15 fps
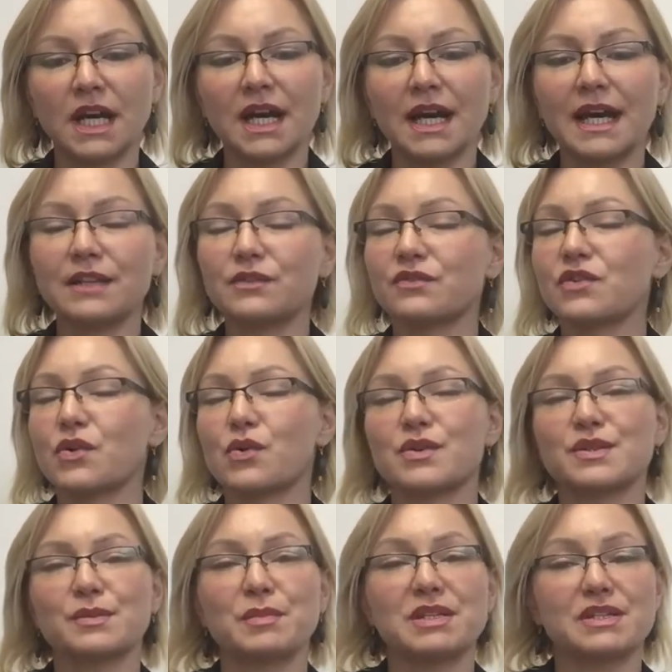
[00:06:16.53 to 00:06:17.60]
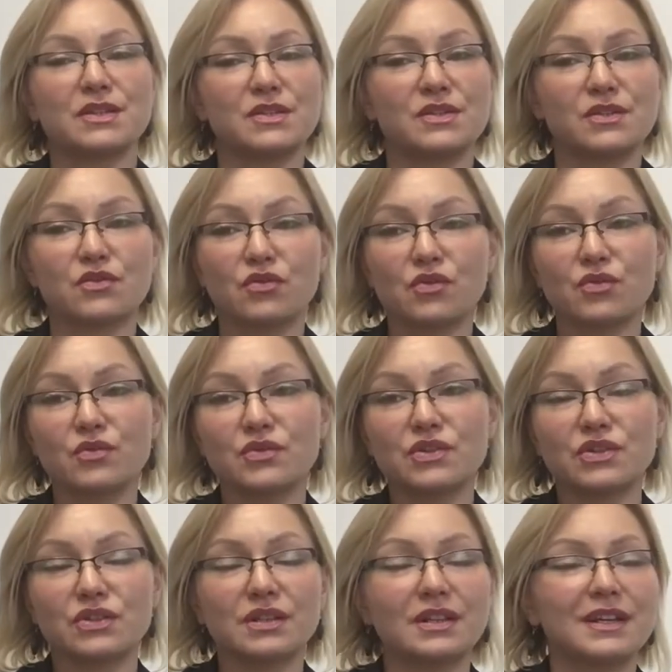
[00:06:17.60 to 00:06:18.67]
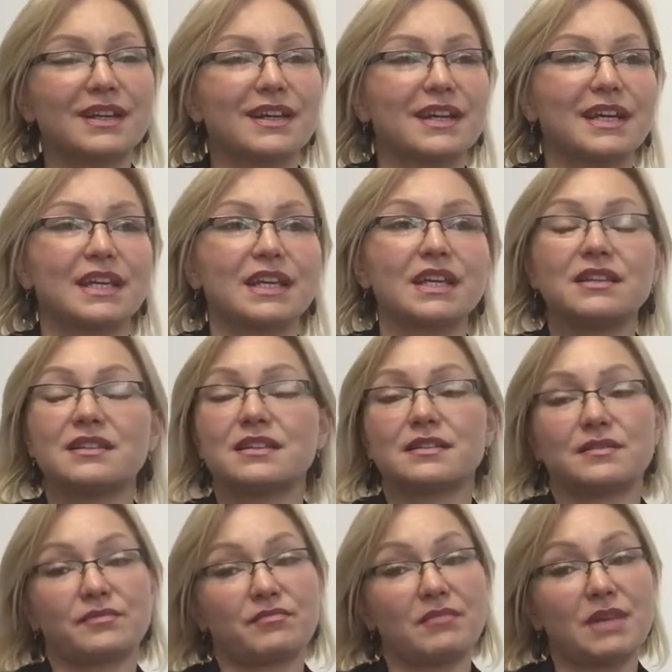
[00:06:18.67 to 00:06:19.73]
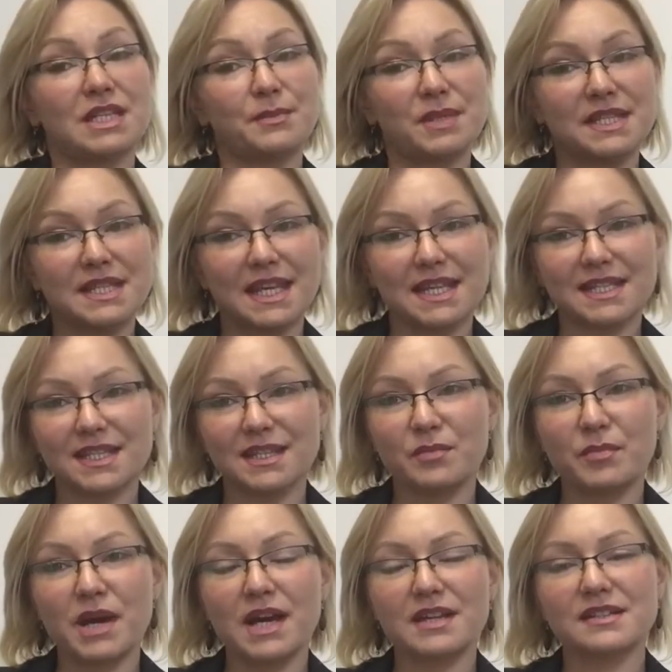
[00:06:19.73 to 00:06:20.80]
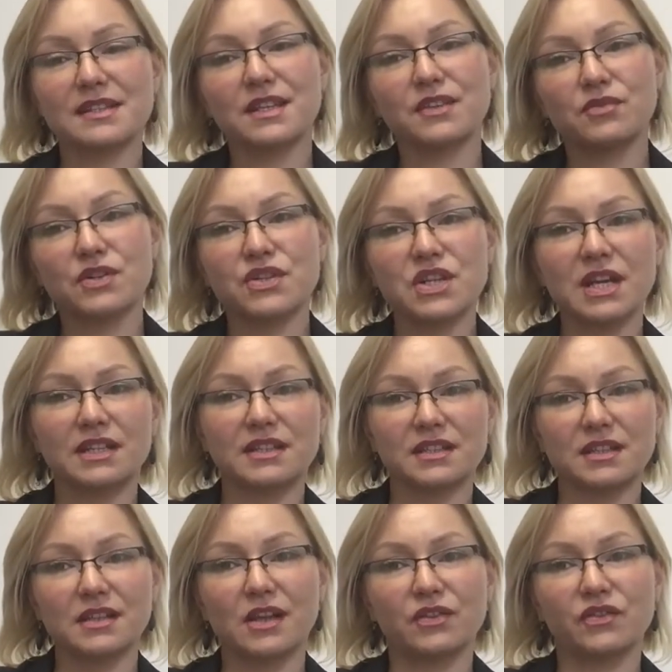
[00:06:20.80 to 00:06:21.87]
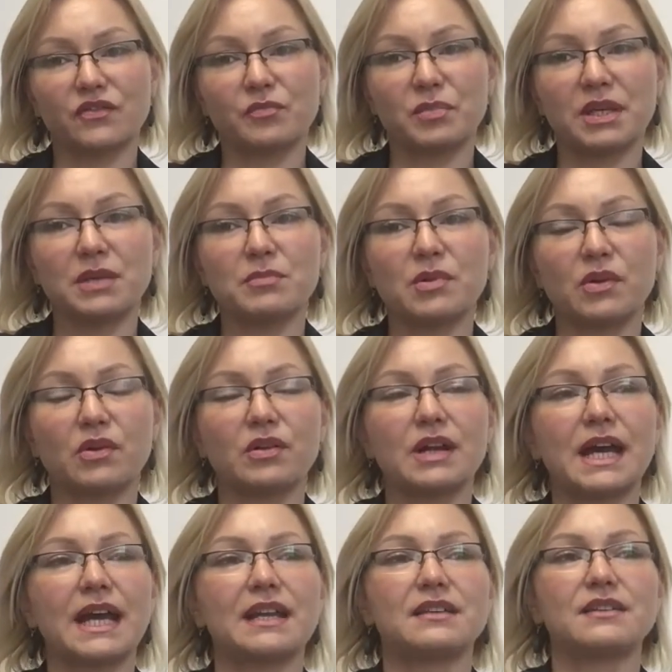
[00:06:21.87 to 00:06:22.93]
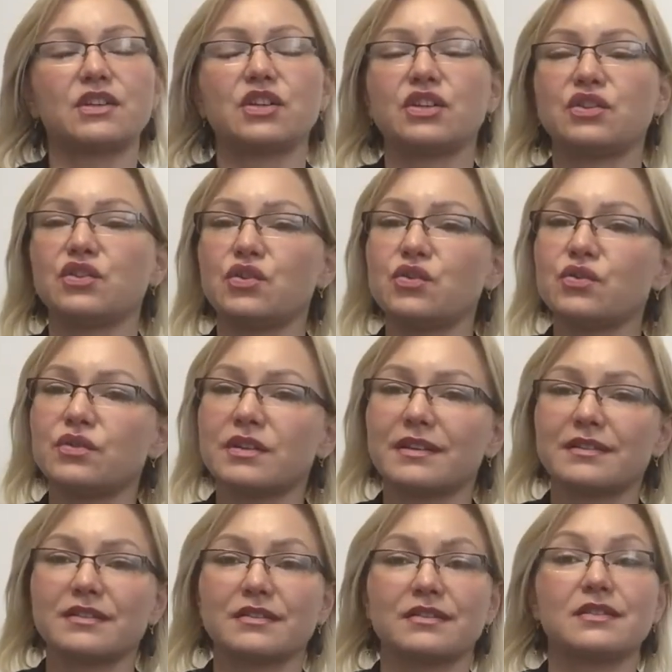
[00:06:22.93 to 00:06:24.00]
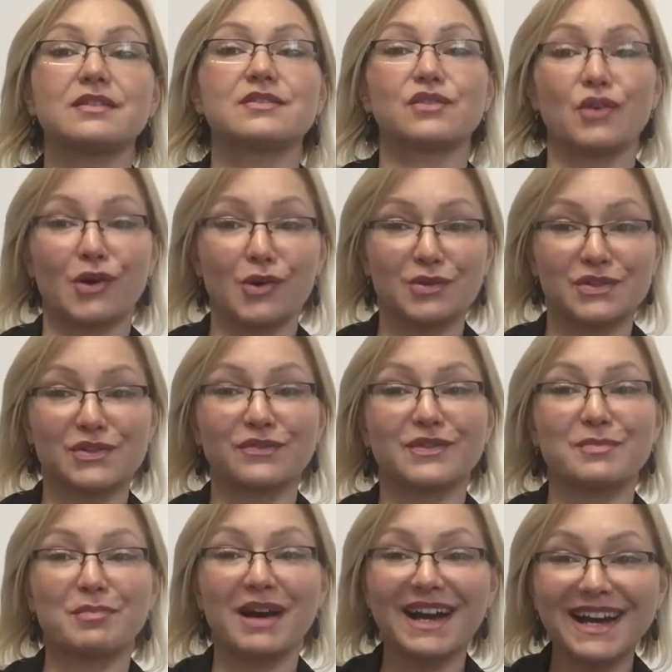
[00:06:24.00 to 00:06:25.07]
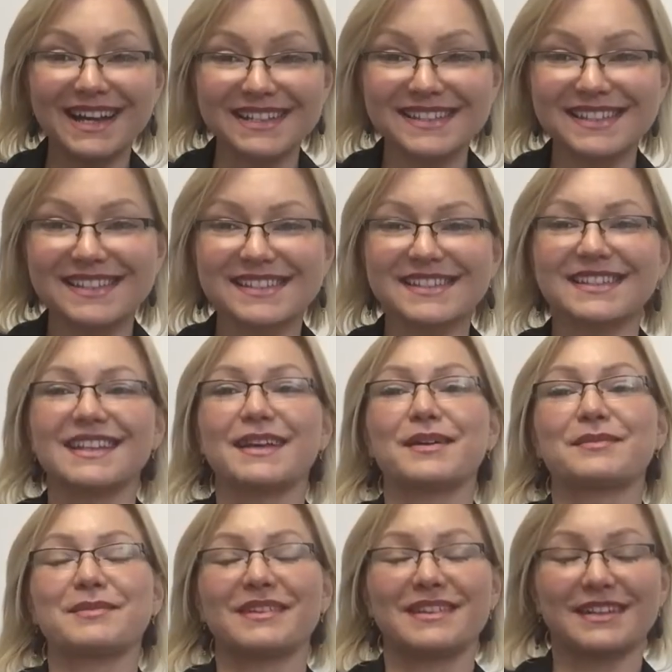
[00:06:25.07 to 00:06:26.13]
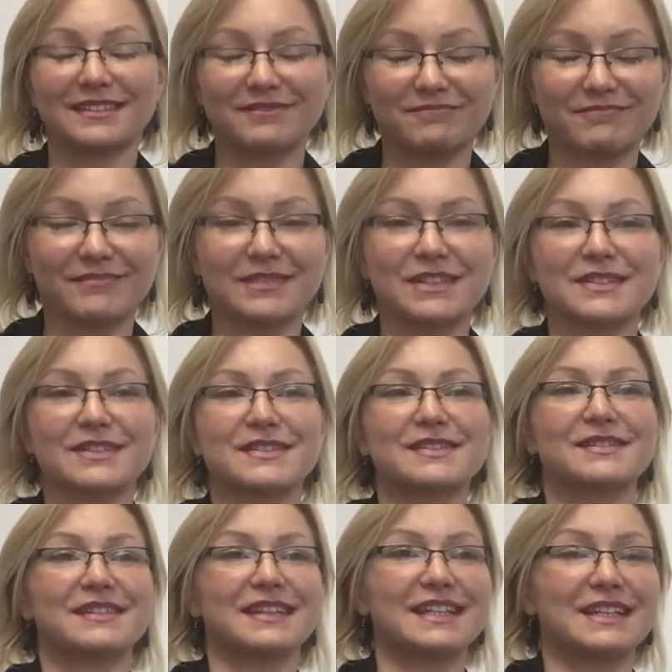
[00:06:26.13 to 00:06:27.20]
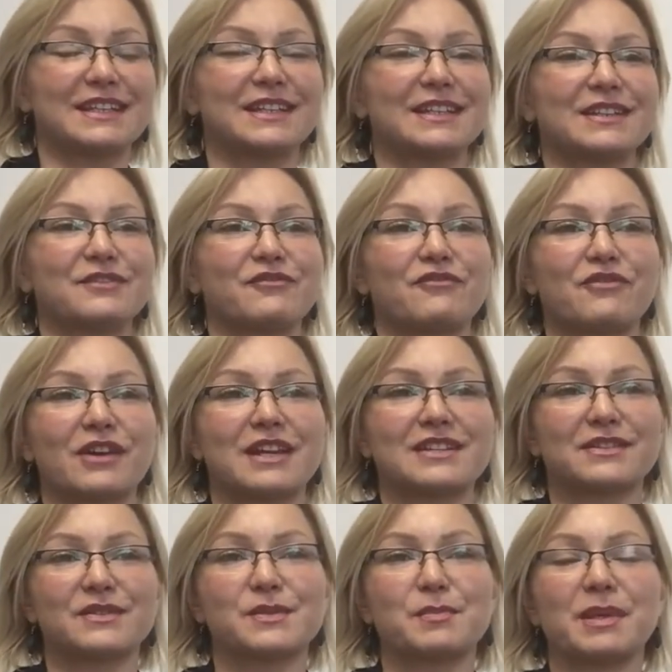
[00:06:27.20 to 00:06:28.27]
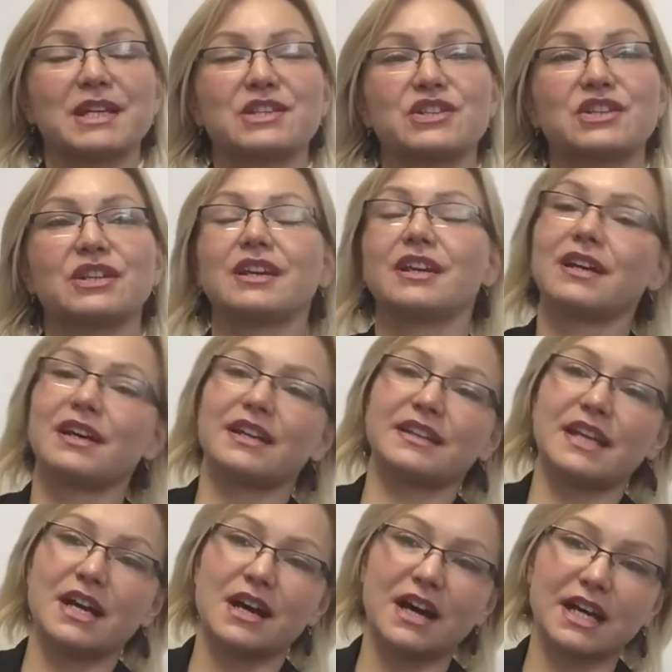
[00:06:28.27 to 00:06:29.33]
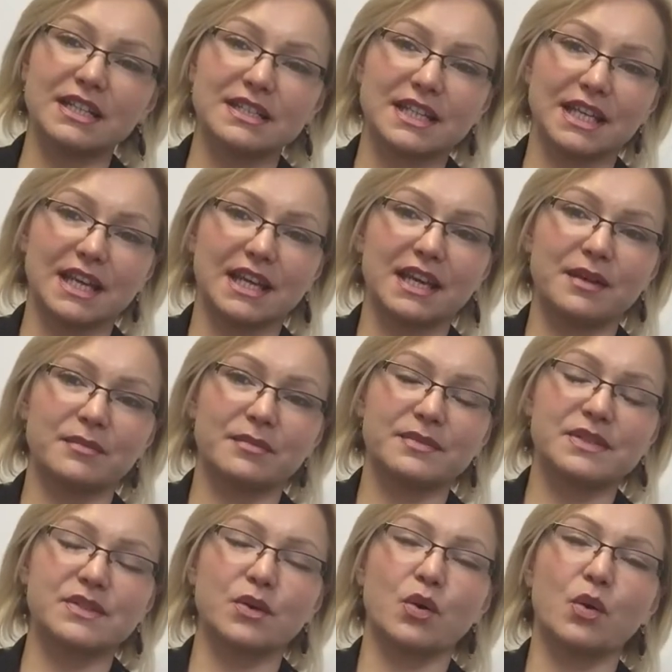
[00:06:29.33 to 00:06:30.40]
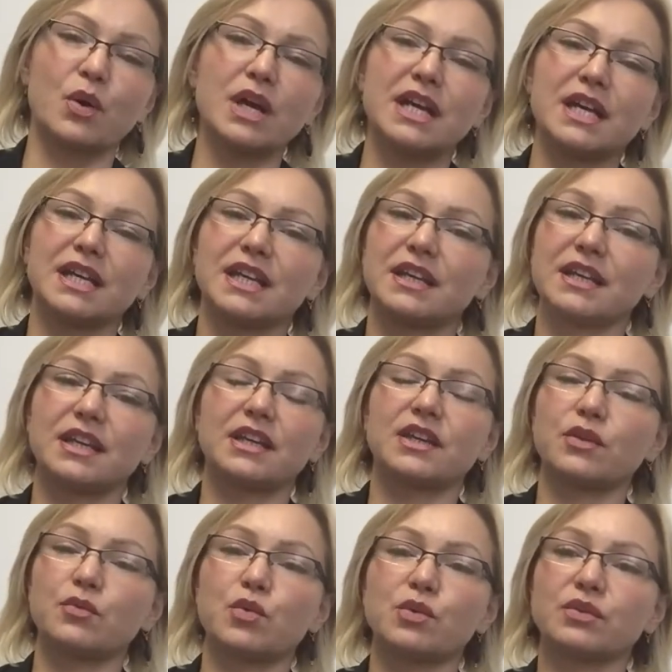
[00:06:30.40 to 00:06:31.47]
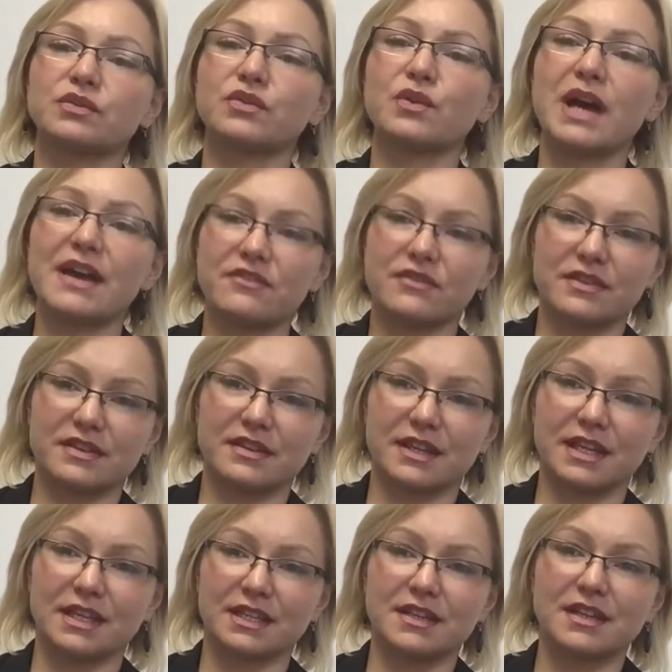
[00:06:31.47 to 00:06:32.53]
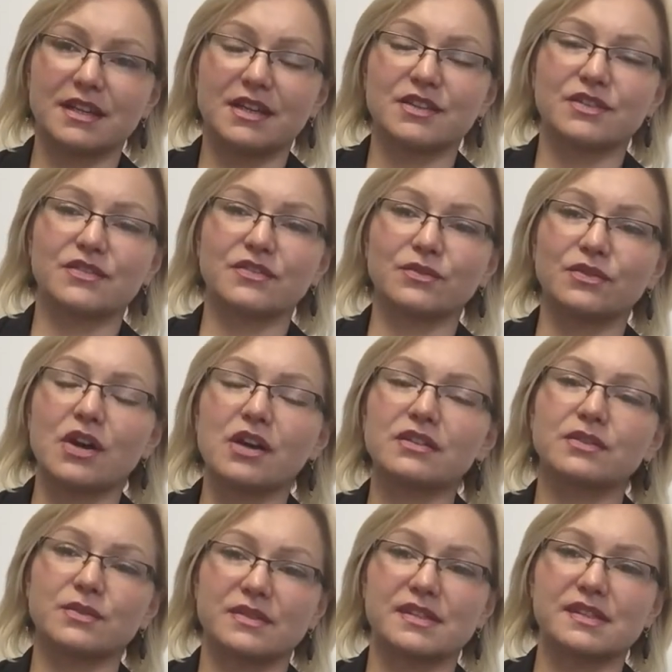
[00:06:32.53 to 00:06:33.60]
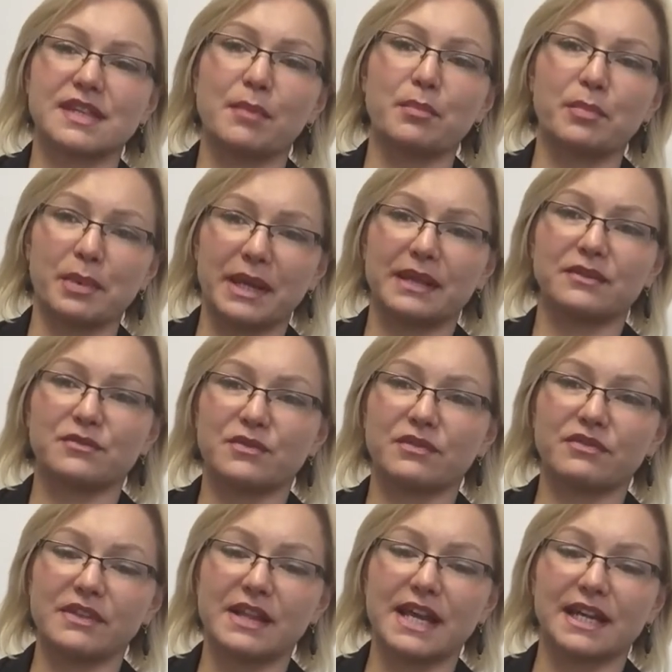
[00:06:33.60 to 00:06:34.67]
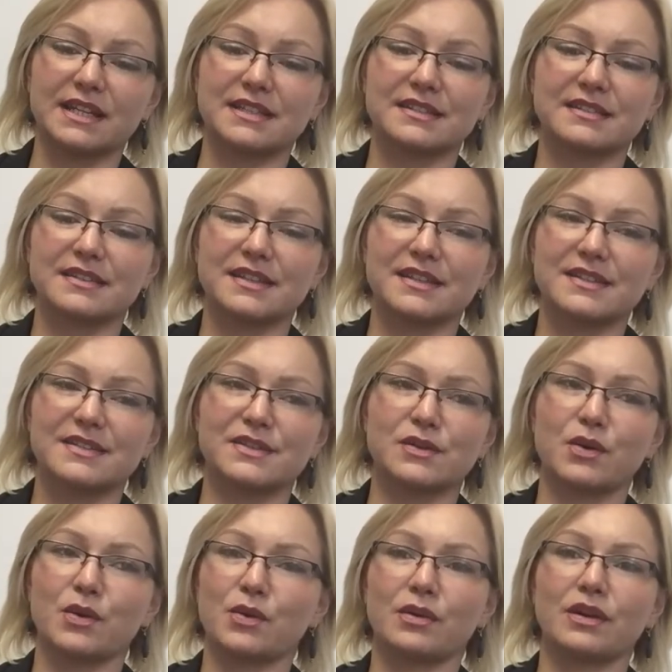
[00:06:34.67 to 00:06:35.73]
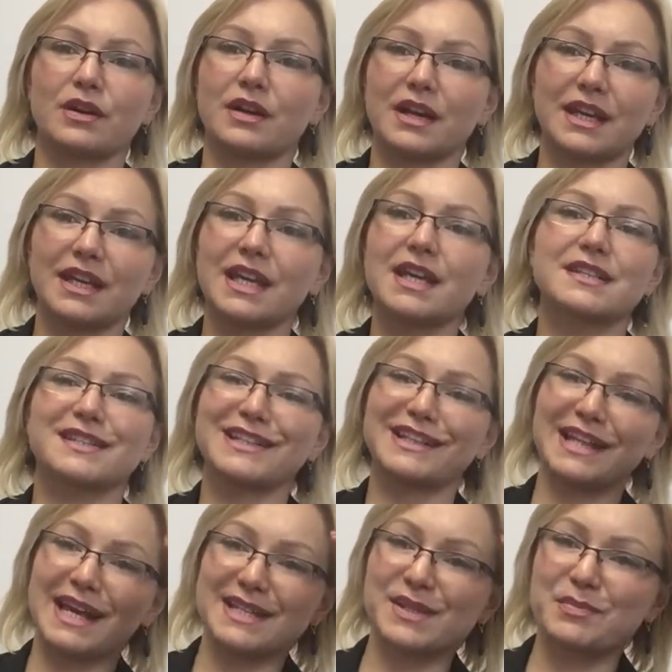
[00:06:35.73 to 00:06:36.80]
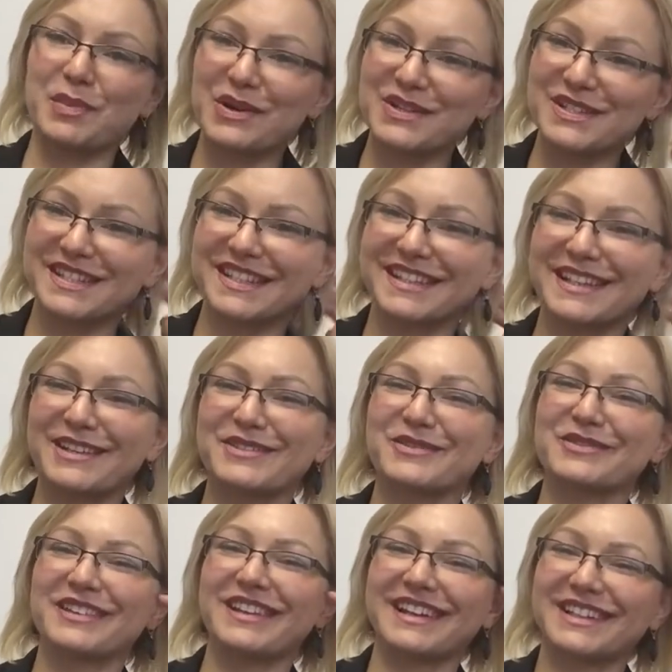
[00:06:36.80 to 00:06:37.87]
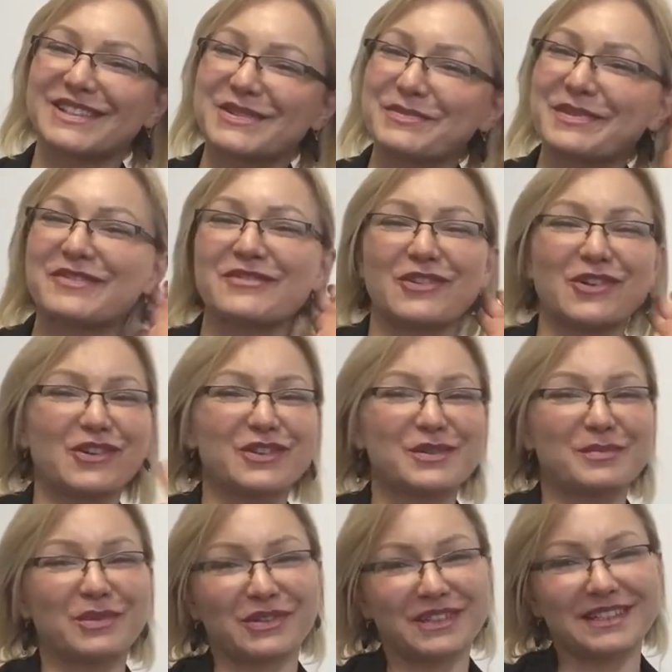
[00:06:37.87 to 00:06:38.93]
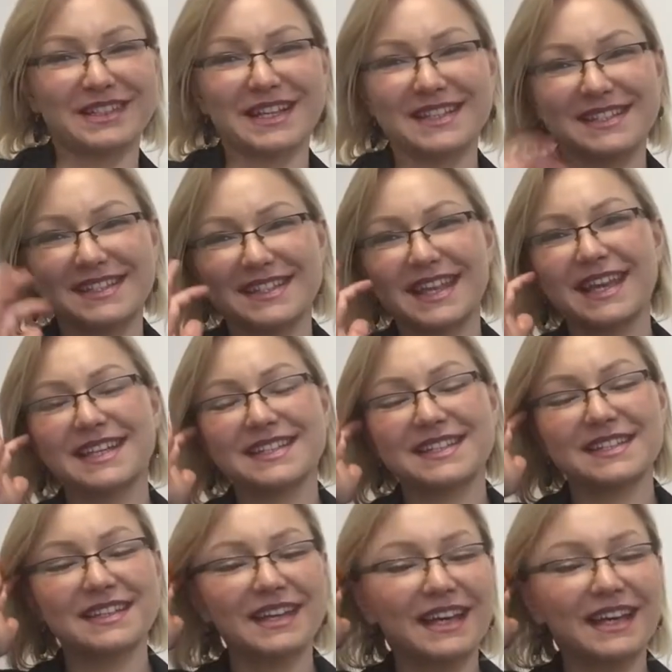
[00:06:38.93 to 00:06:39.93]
And of course, Mr. Scrooge, he did many mistakes in the past. He rejected a lot of people, and he knew that these ghosts of the past, like this in phrasal speech, they are hunting him. So he will do everything not to stop and reflect. So he is the last person that would like to be vulnerable in that state.